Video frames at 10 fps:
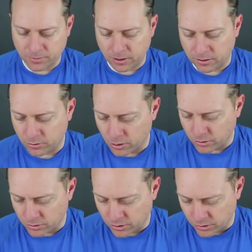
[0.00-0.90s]
a,
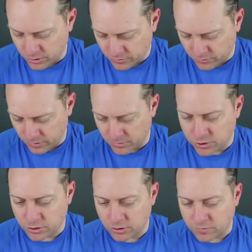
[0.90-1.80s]
quote you can use from the
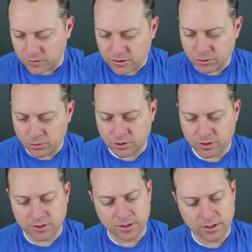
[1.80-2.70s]
Journal of
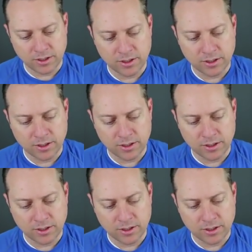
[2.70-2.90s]
Discourses.